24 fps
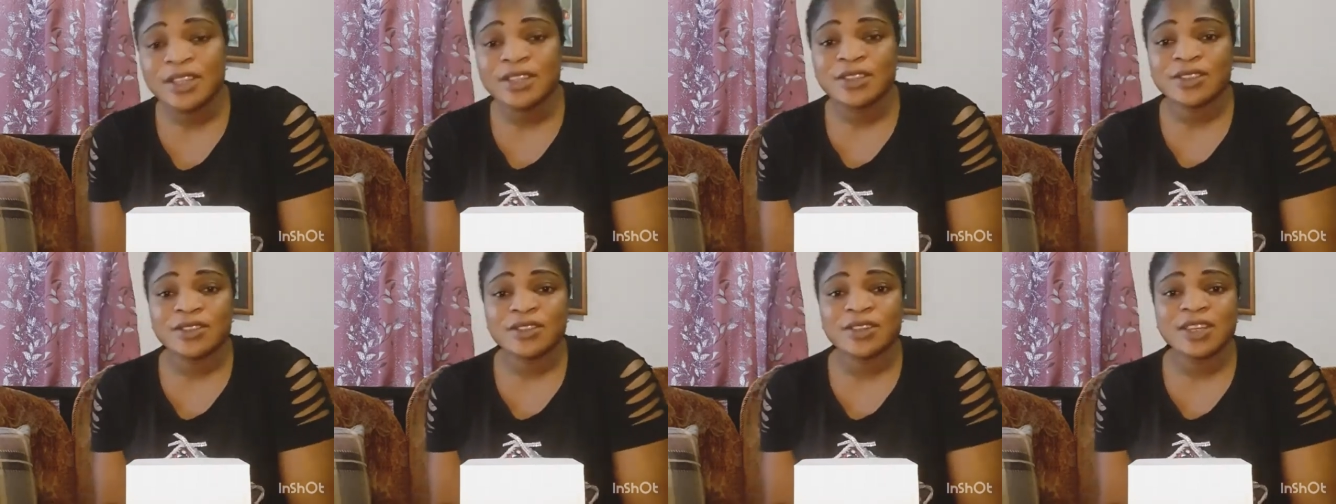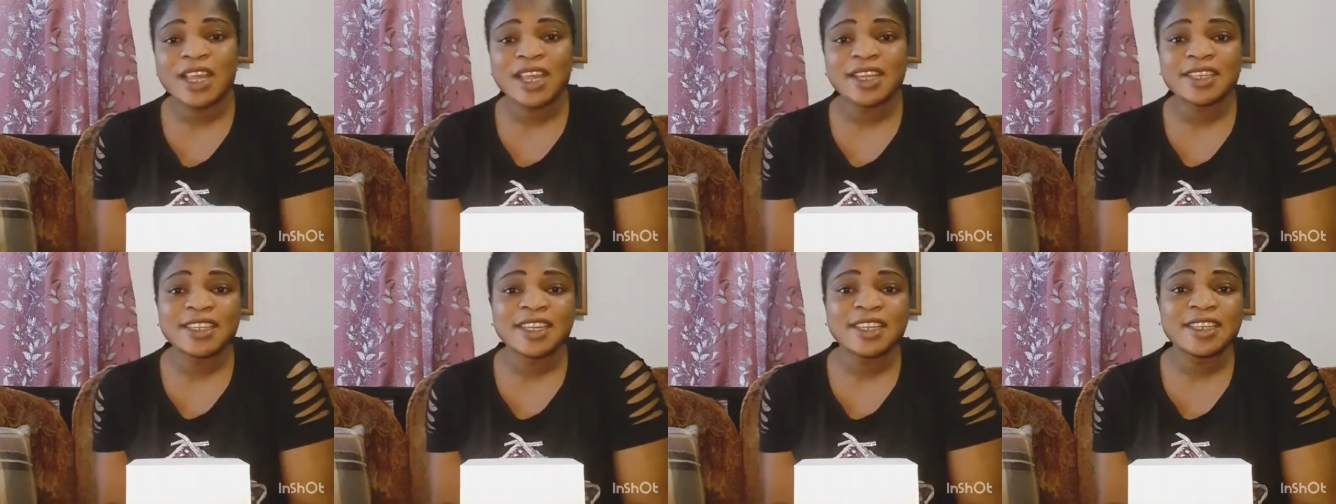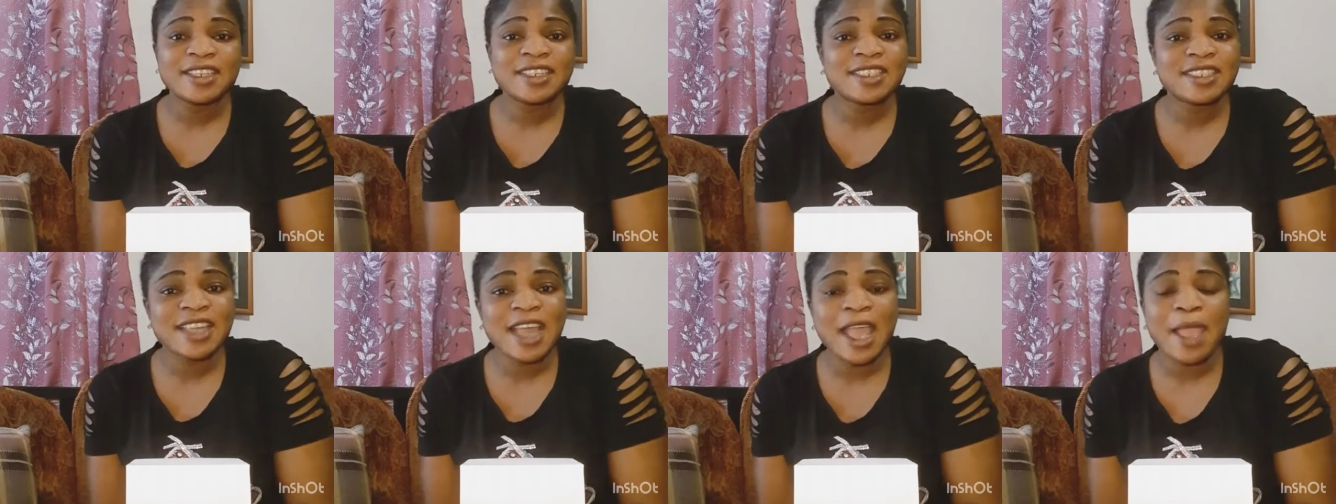so that
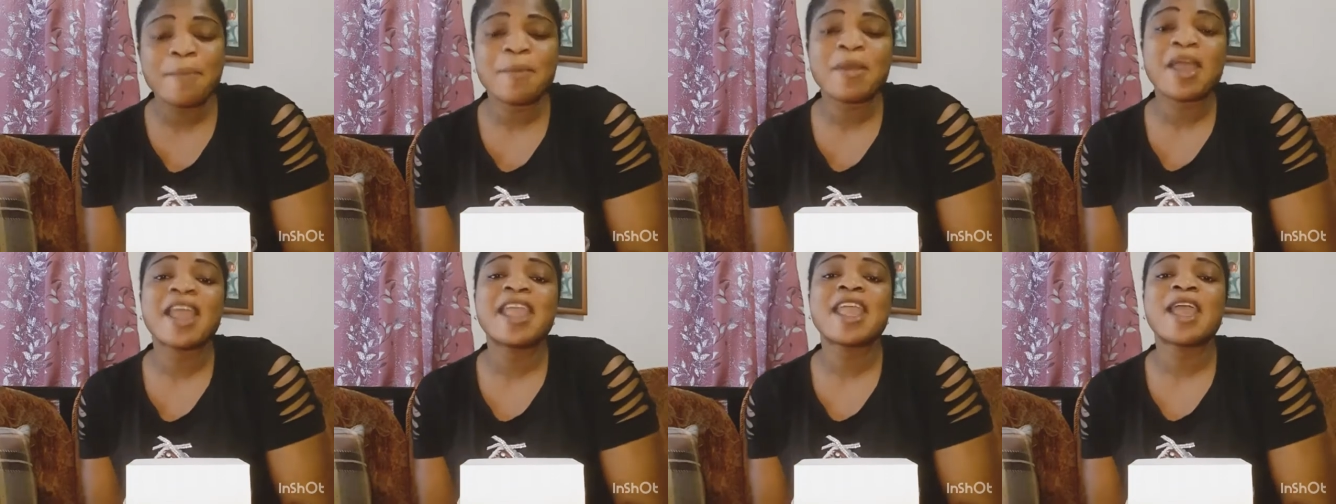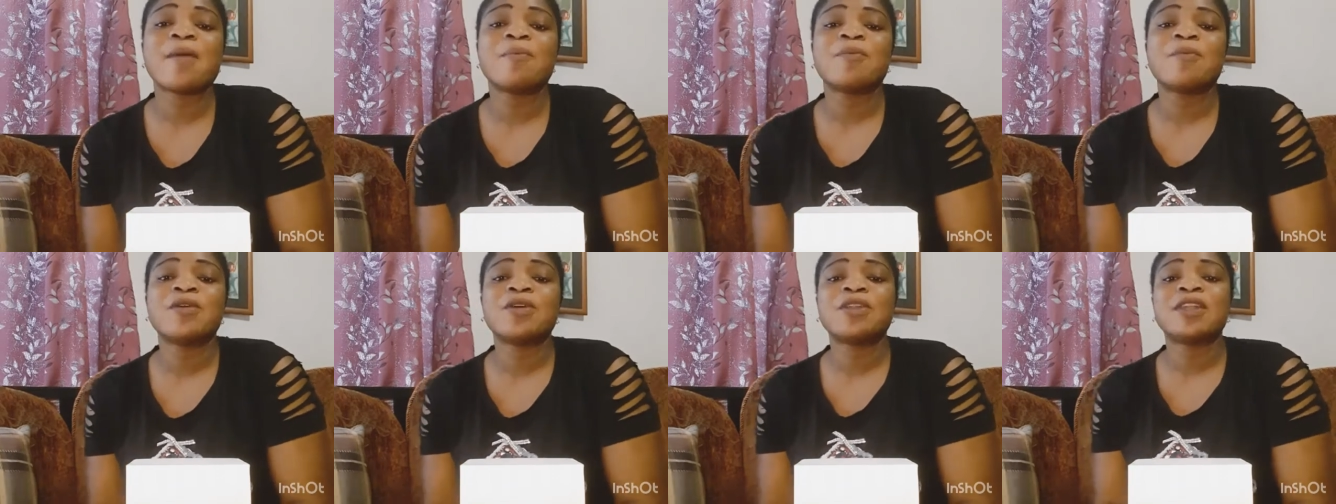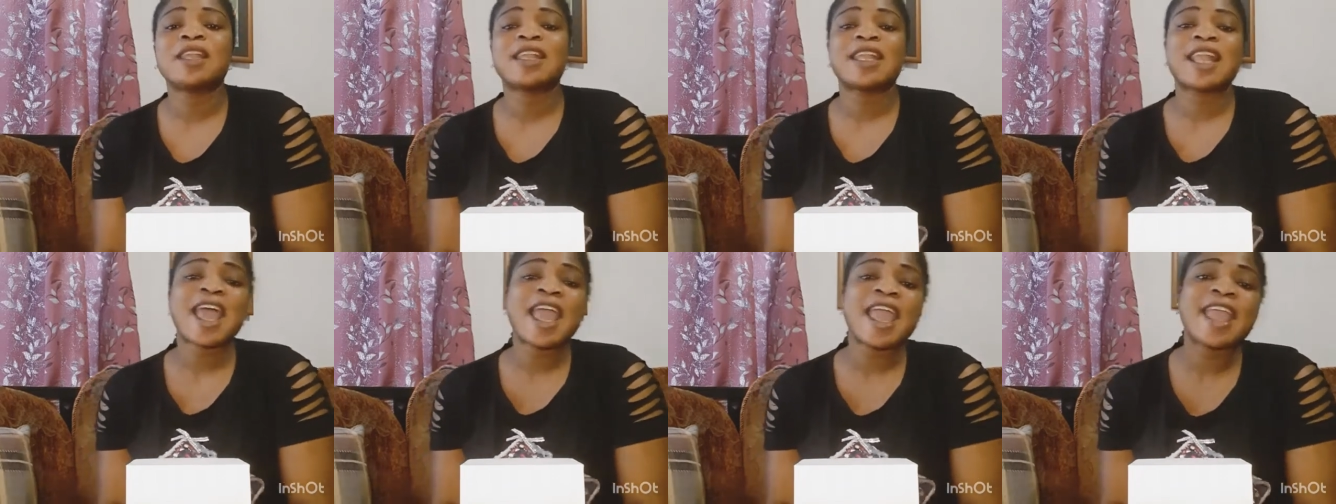anytime I am
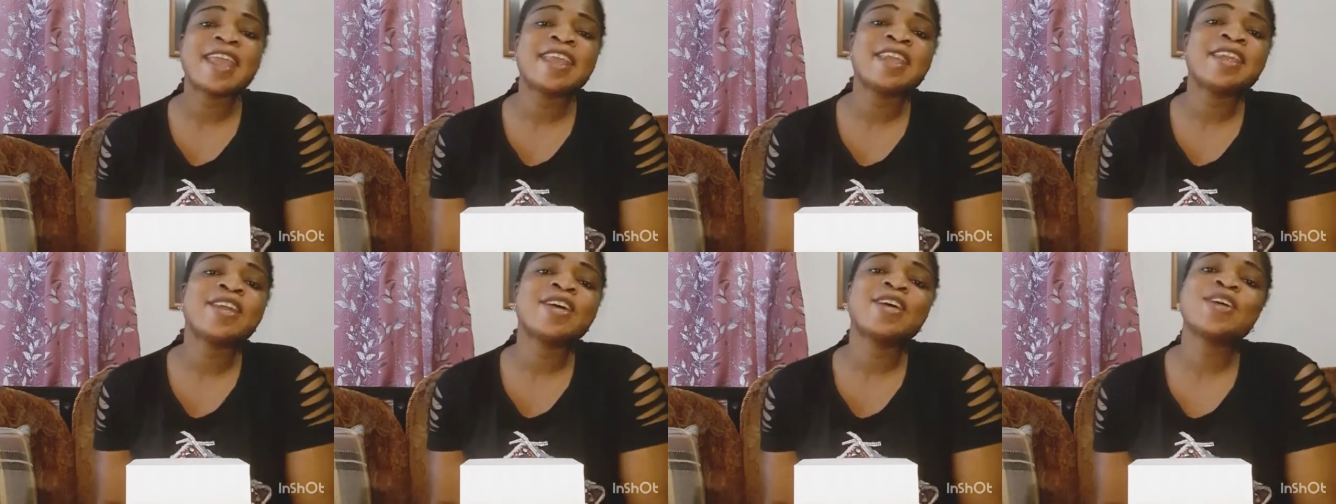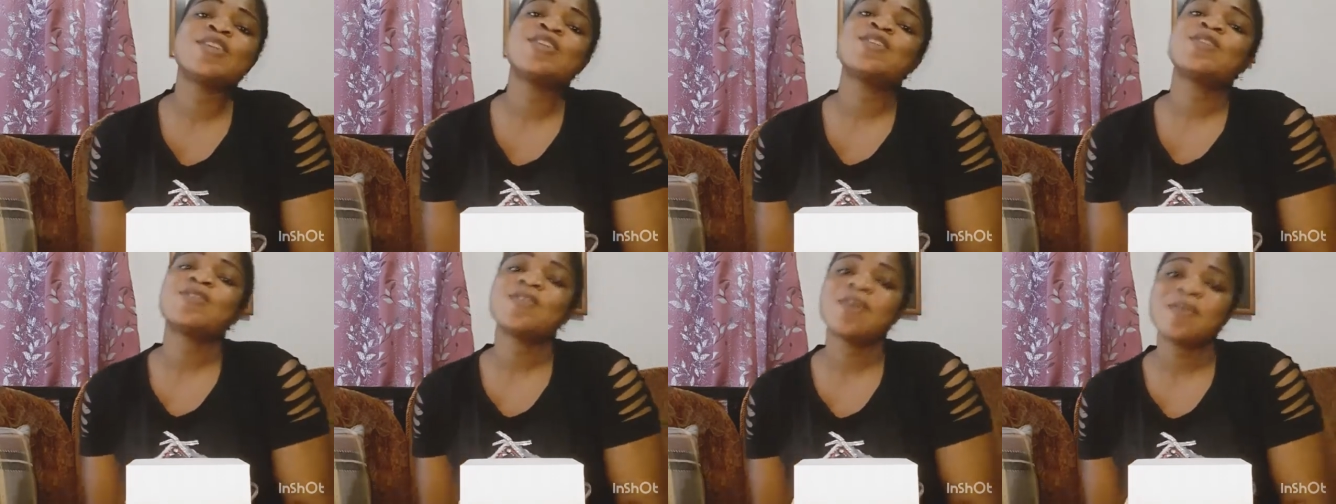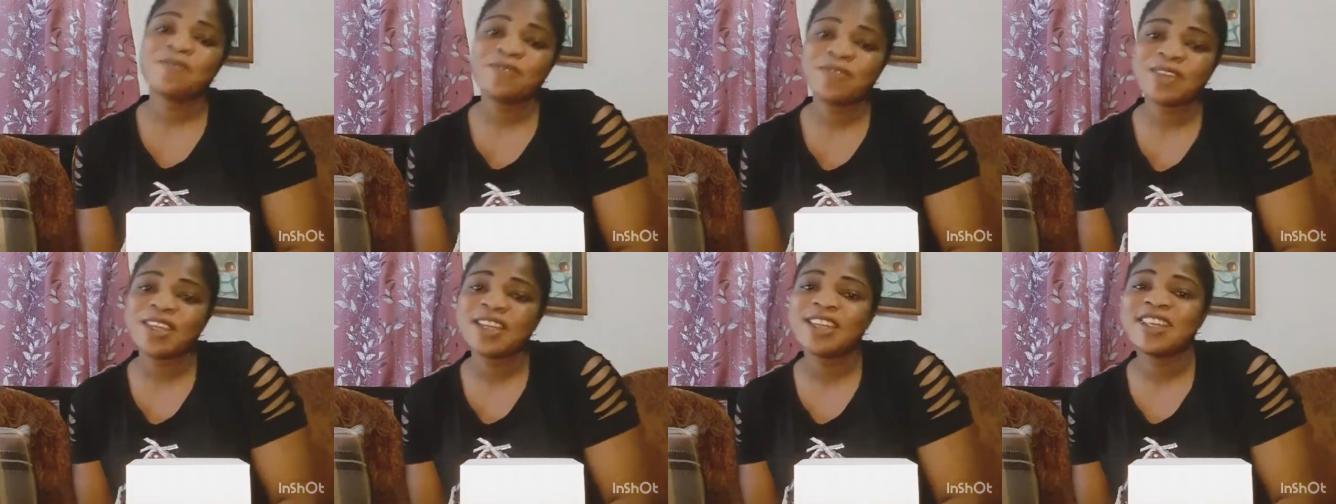online or
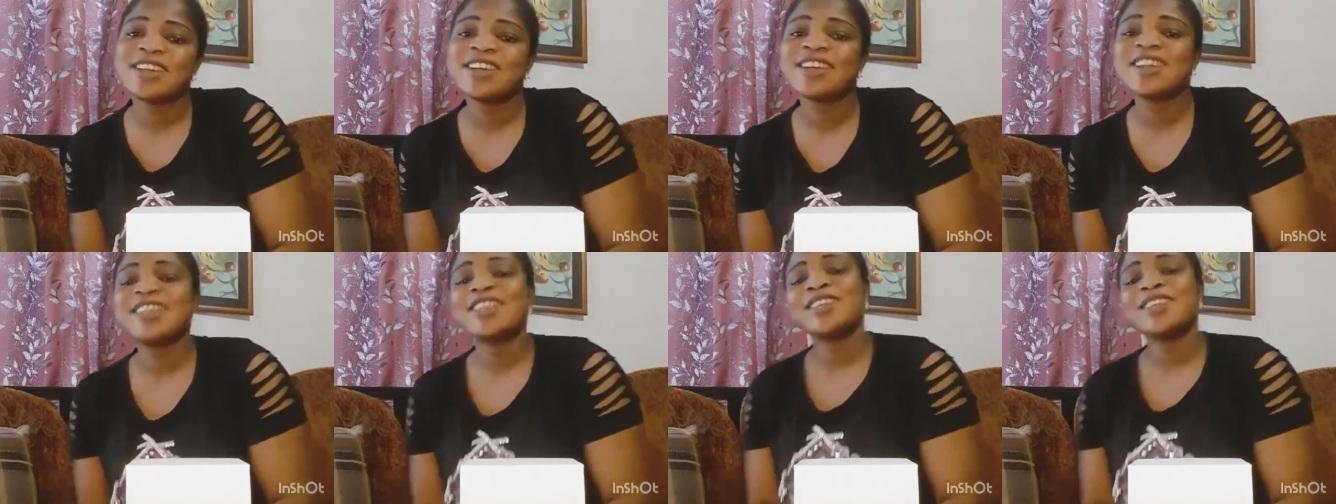drop video,